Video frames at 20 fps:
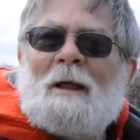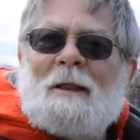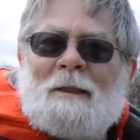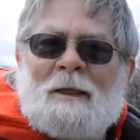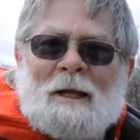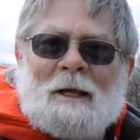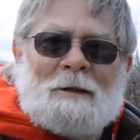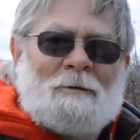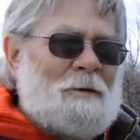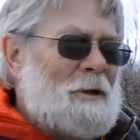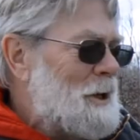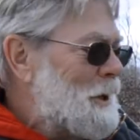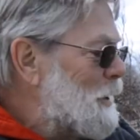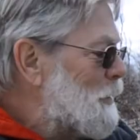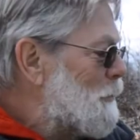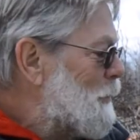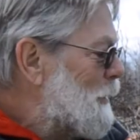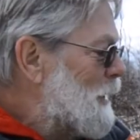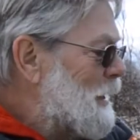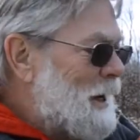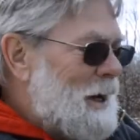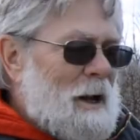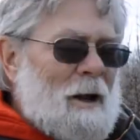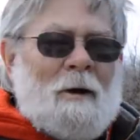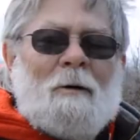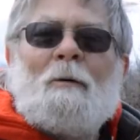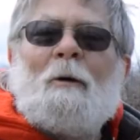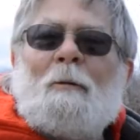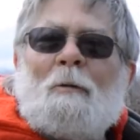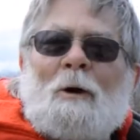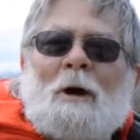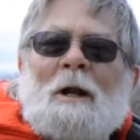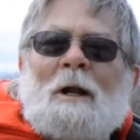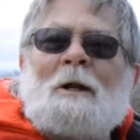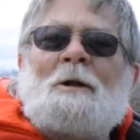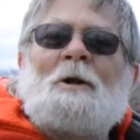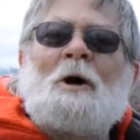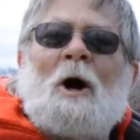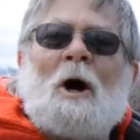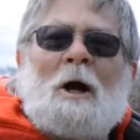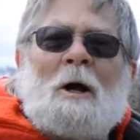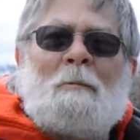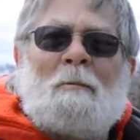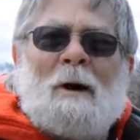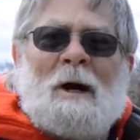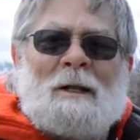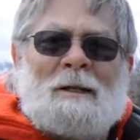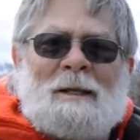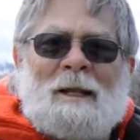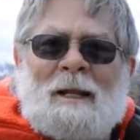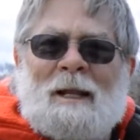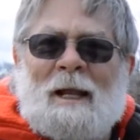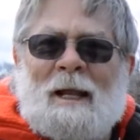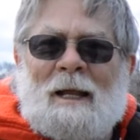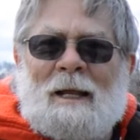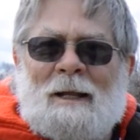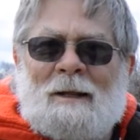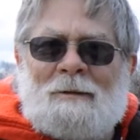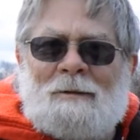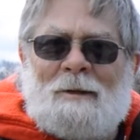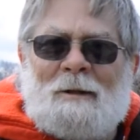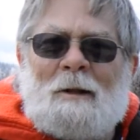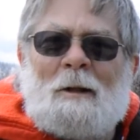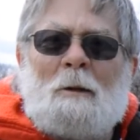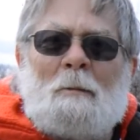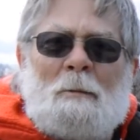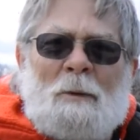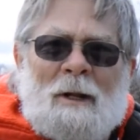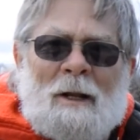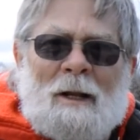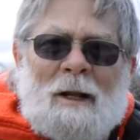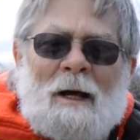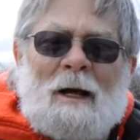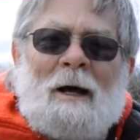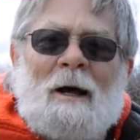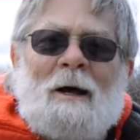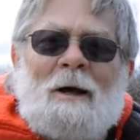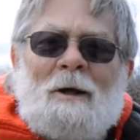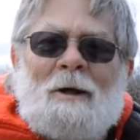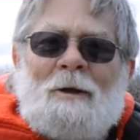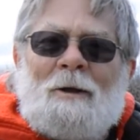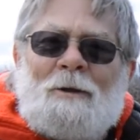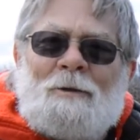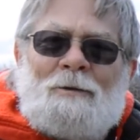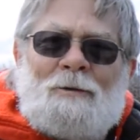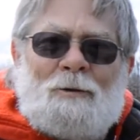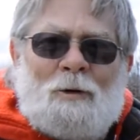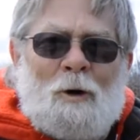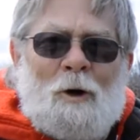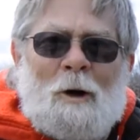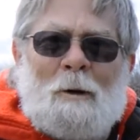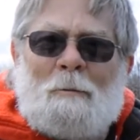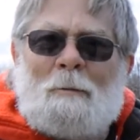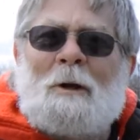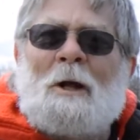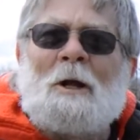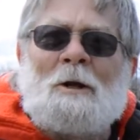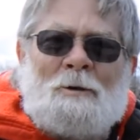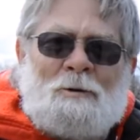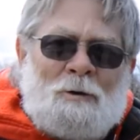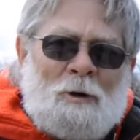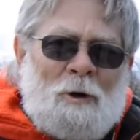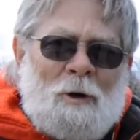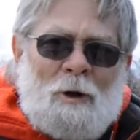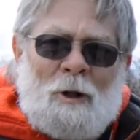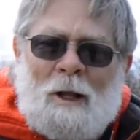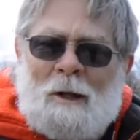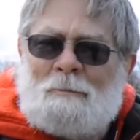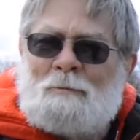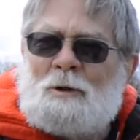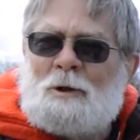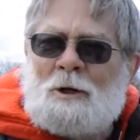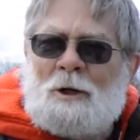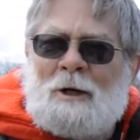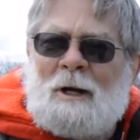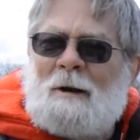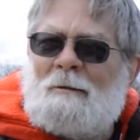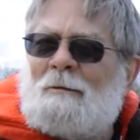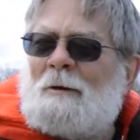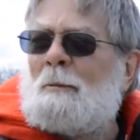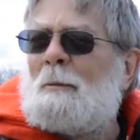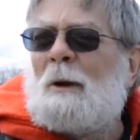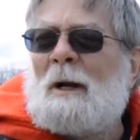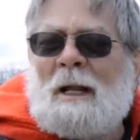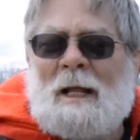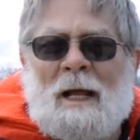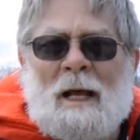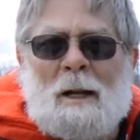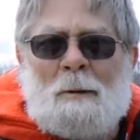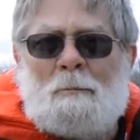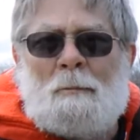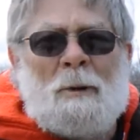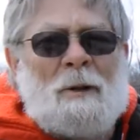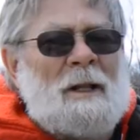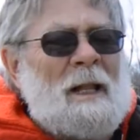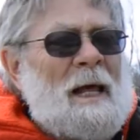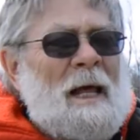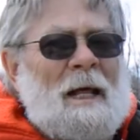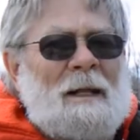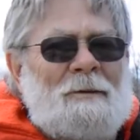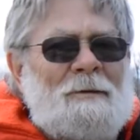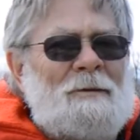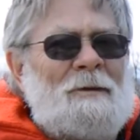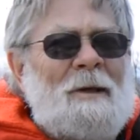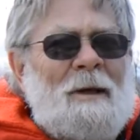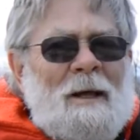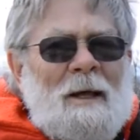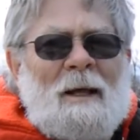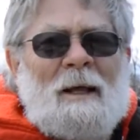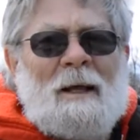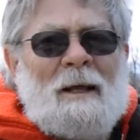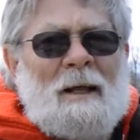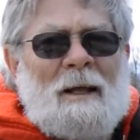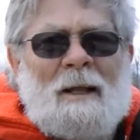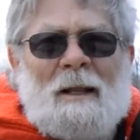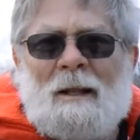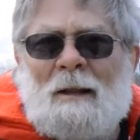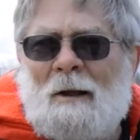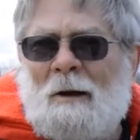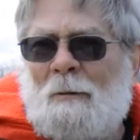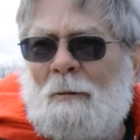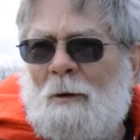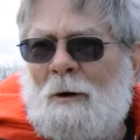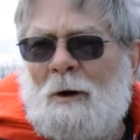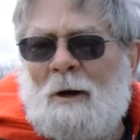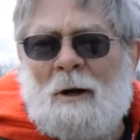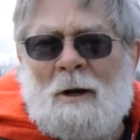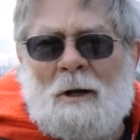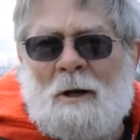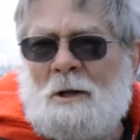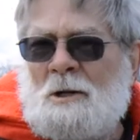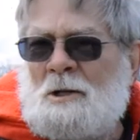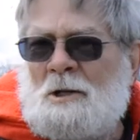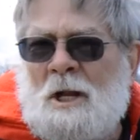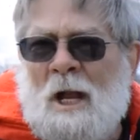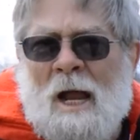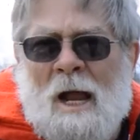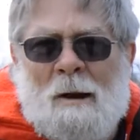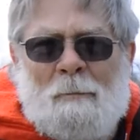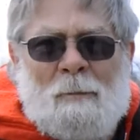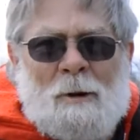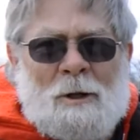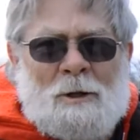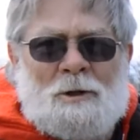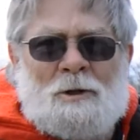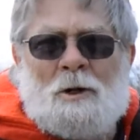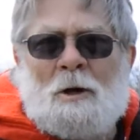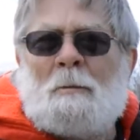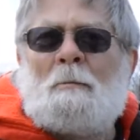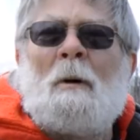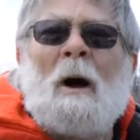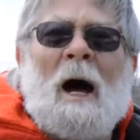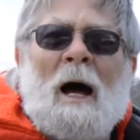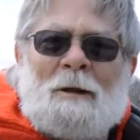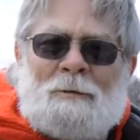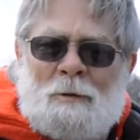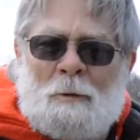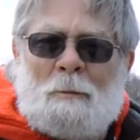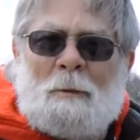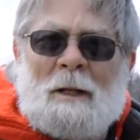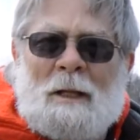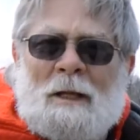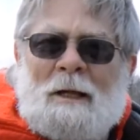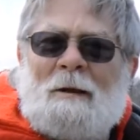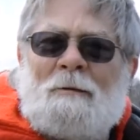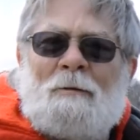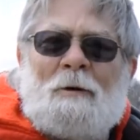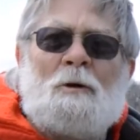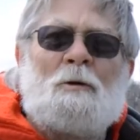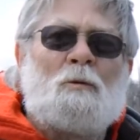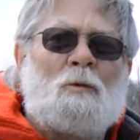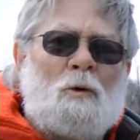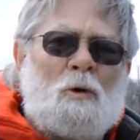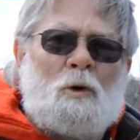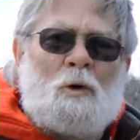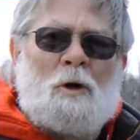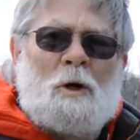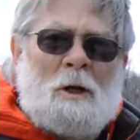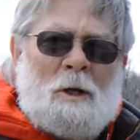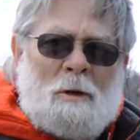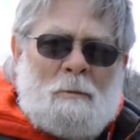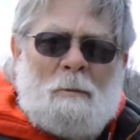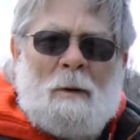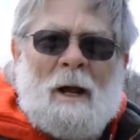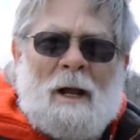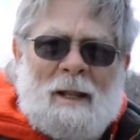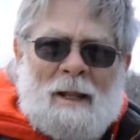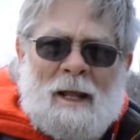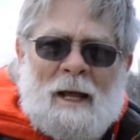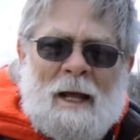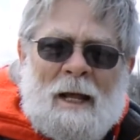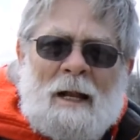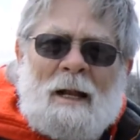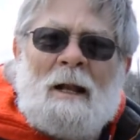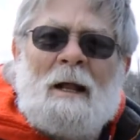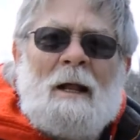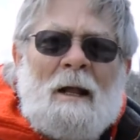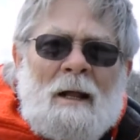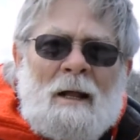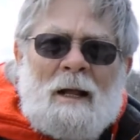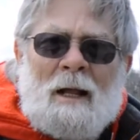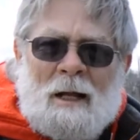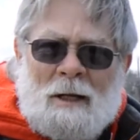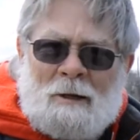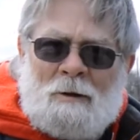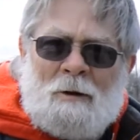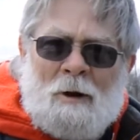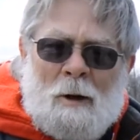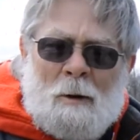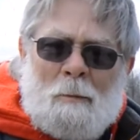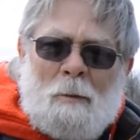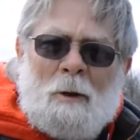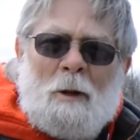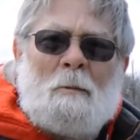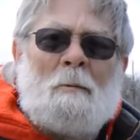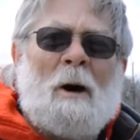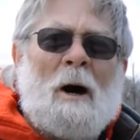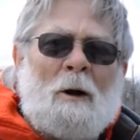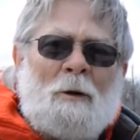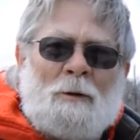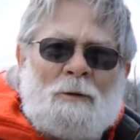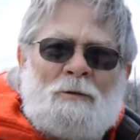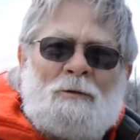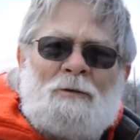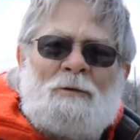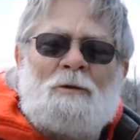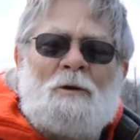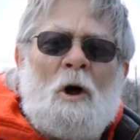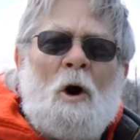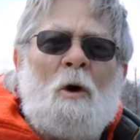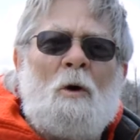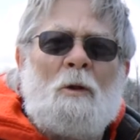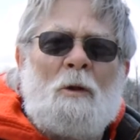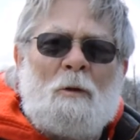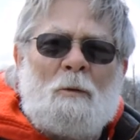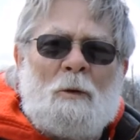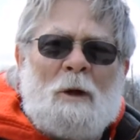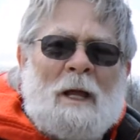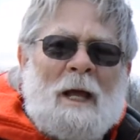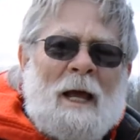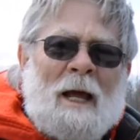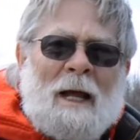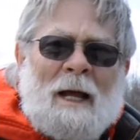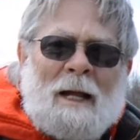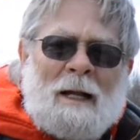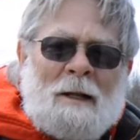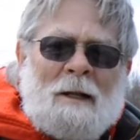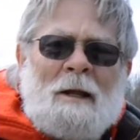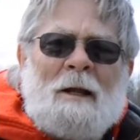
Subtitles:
things here, but what we're going to talk about today is a little bit of storm control. I'm sure everybody had plants that were damaged or possibly even ruined by that incredible amount of snow that we had.